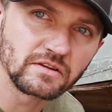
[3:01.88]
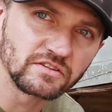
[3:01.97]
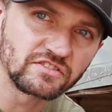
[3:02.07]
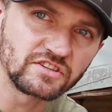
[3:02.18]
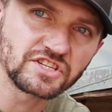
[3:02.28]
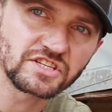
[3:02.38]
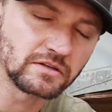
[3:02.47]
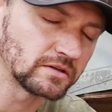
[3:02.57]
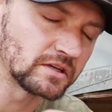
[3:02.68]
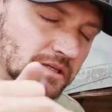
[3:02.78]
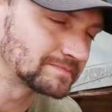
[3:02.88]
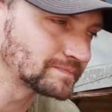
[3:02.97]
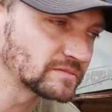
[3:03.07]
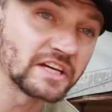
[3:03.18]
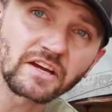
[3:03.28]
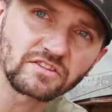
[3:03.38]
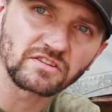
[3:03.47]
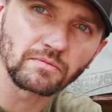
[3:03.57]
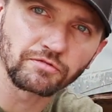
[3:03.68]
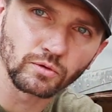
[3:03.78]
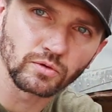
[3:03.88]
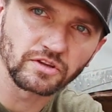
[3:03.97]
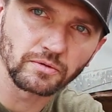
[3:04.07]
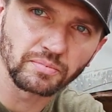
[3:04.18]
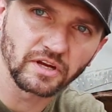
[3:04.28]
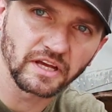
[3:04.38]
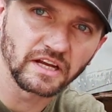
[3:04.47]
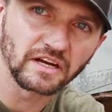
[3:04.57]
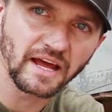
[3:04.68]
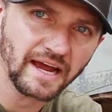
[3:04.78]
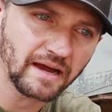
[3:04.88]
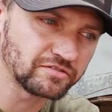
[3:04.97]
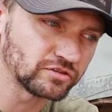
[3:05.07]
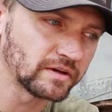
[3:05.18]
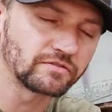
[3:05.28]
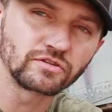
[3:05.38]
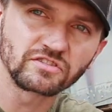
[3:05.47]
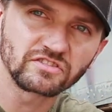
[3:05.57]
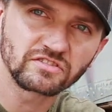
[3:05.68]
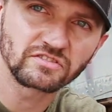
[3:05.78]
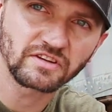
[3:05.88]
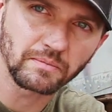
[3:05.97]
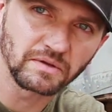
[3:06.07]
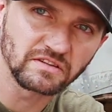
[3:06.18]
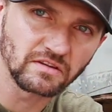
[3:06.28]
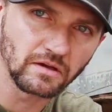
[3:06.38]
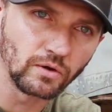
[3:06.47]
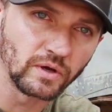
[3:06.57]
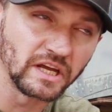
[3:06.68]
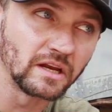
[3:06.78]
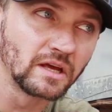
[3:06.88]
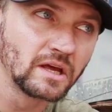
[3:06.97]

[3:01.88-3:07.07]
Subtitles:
the they cut the subfloor that they're putting in half, so you have two segments that go in.